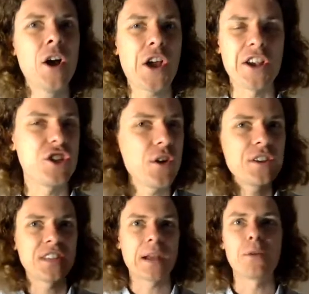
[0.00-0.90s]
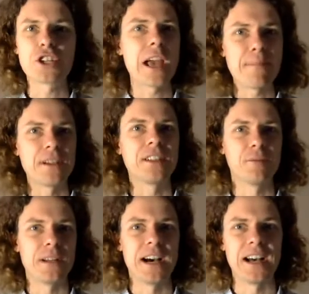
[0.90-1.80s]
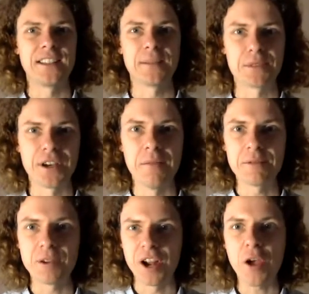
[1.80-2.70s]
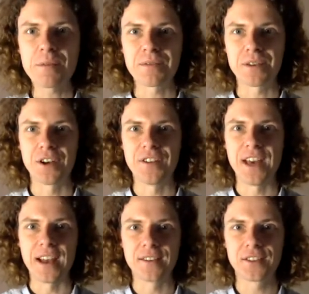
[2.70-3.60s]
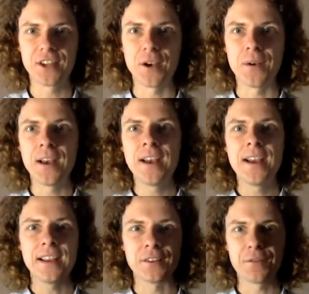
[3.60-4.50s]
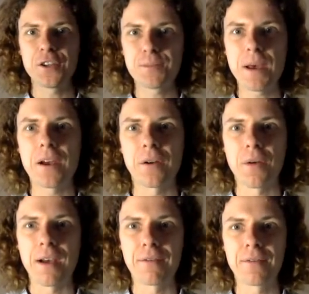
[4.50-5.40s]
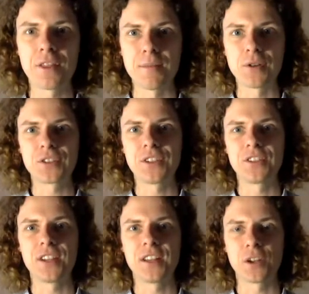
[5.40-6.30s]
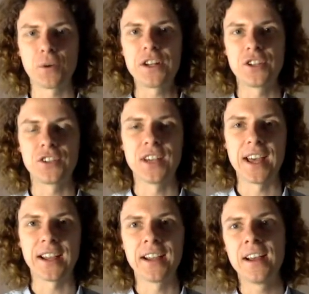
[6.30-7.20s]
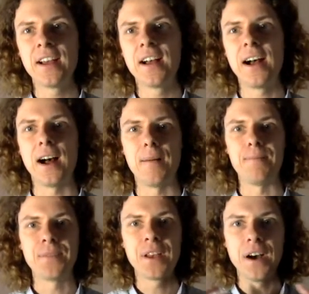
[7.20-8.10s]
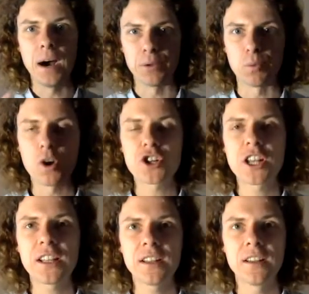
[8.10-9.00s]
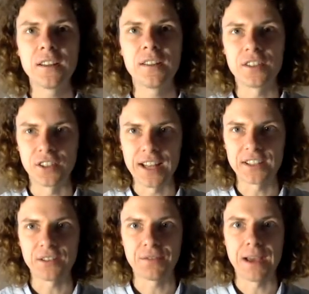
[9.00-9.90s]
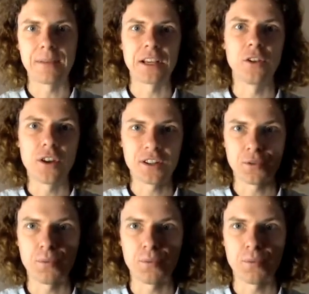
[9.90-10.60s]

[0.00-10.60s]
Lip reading: Okay, Shelley's language can be a little bit hard sometimes, but I hope you followed that. So, in the first paragraph, the creature's saying, I was watching the de Lacy family and learning to